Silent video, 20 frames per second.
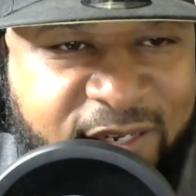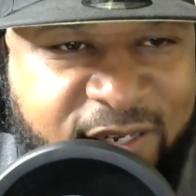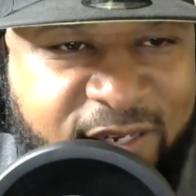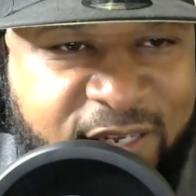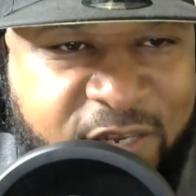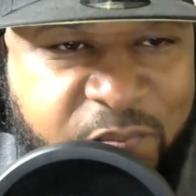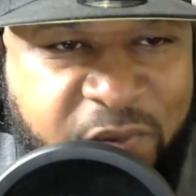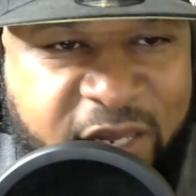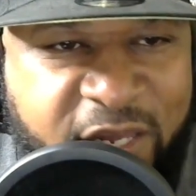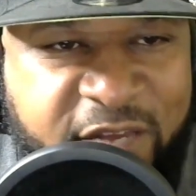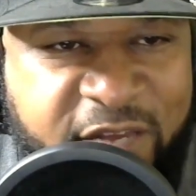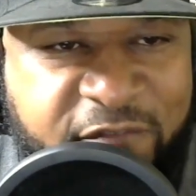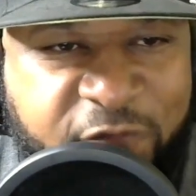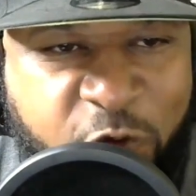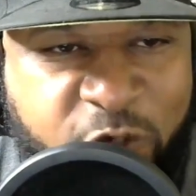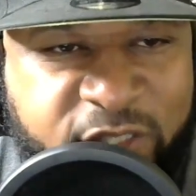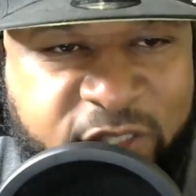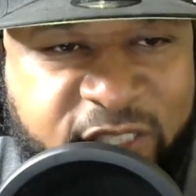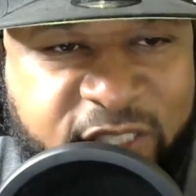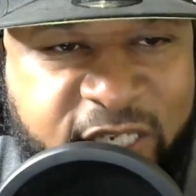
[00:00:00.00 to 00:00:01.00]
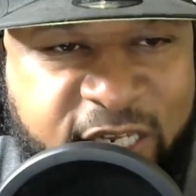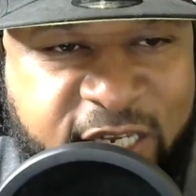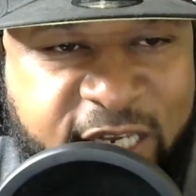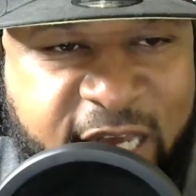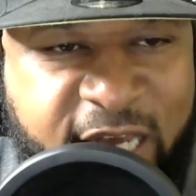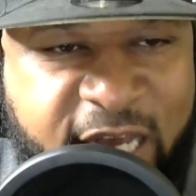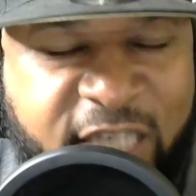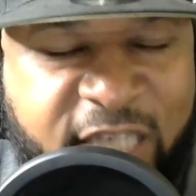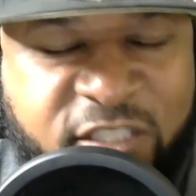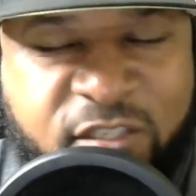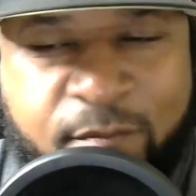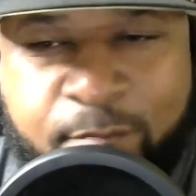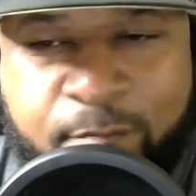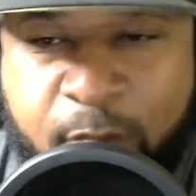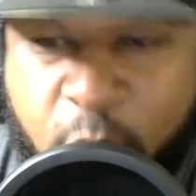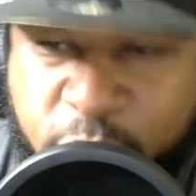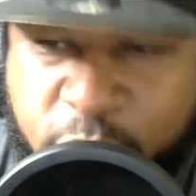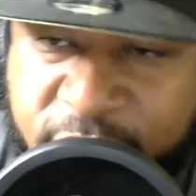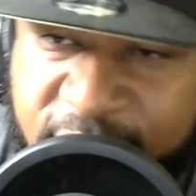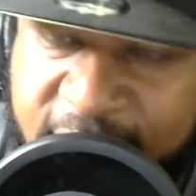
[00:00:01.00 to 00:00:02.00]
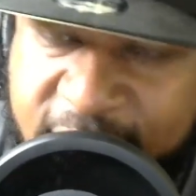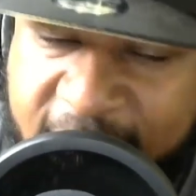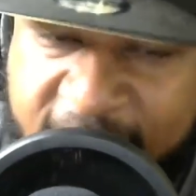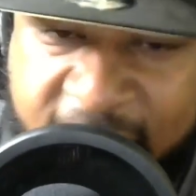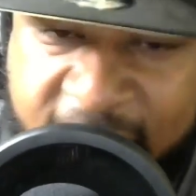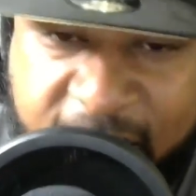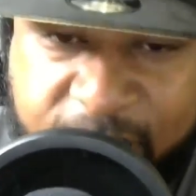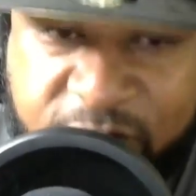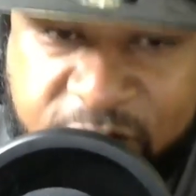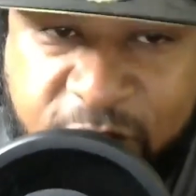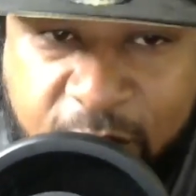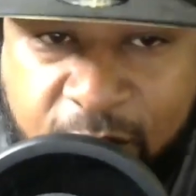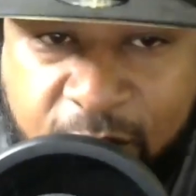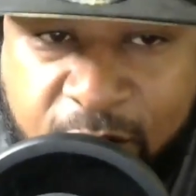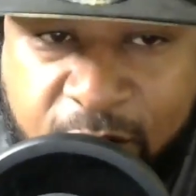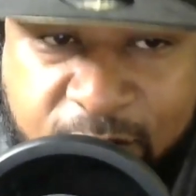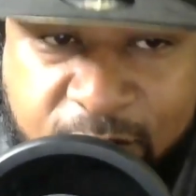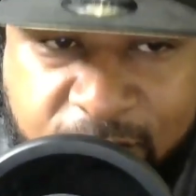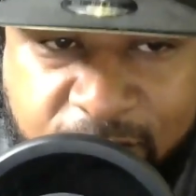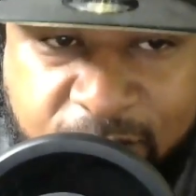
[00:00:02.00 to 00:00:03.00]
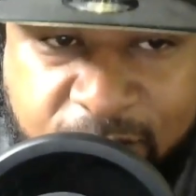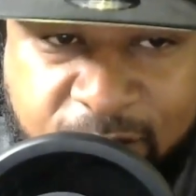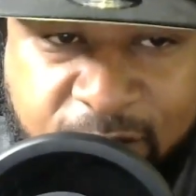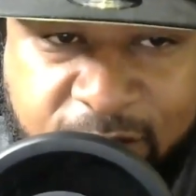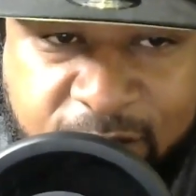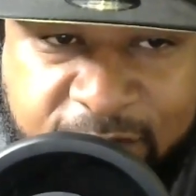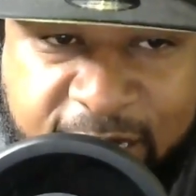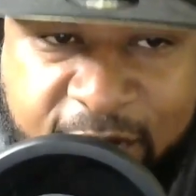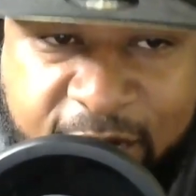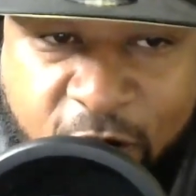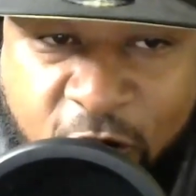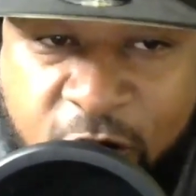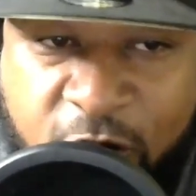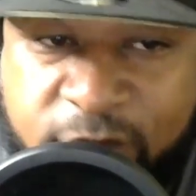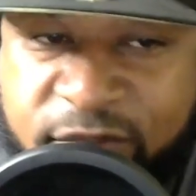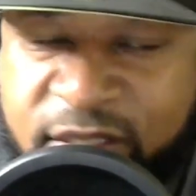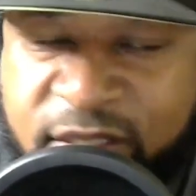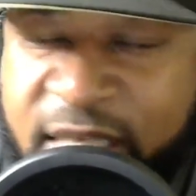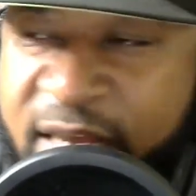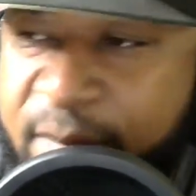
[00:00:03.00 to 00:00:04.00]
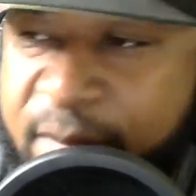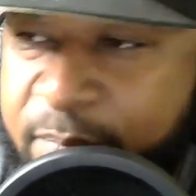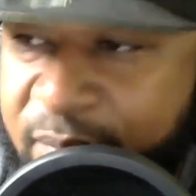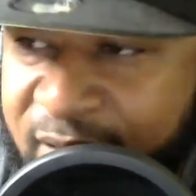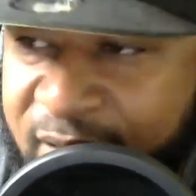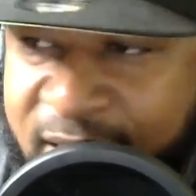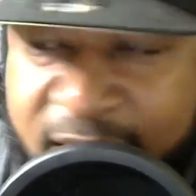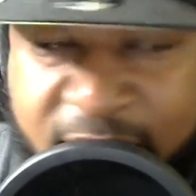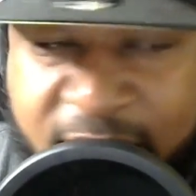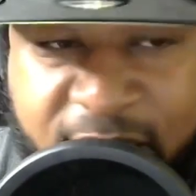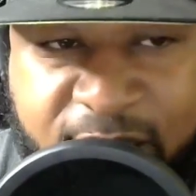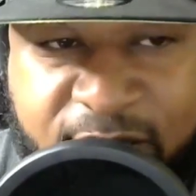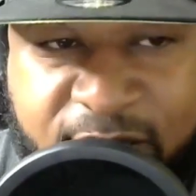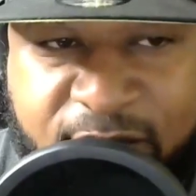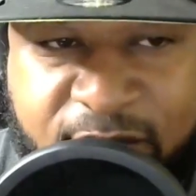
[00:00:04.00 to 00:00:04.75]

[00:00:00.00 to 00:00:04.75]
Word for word: He played 14 games. That's the most games, y'all, that Armstead played.